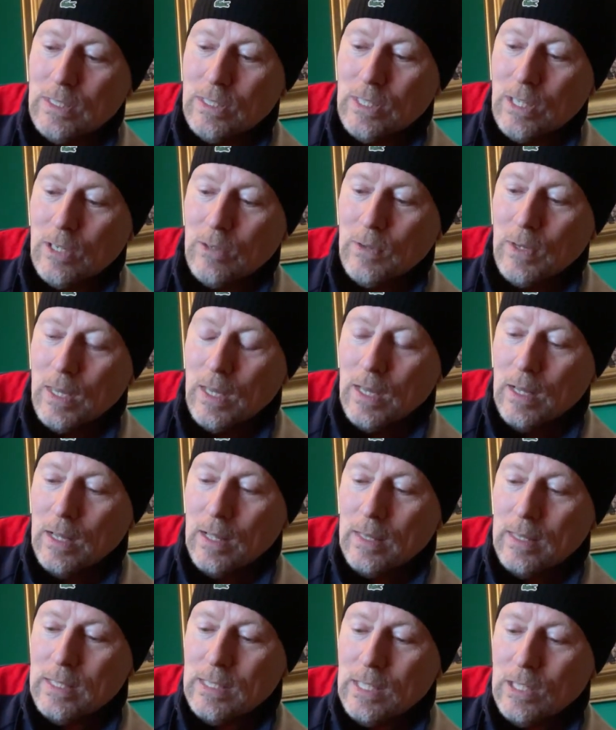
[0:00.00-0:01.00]
So
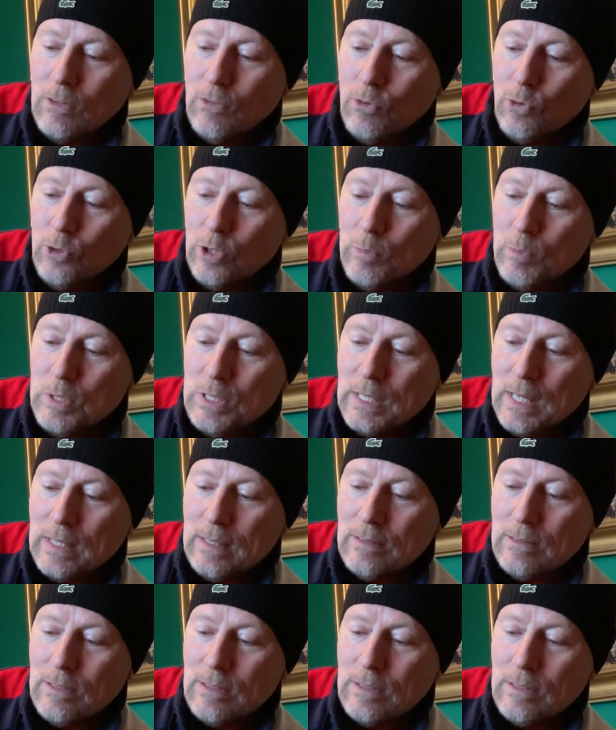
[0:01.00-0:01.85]
this is 40%,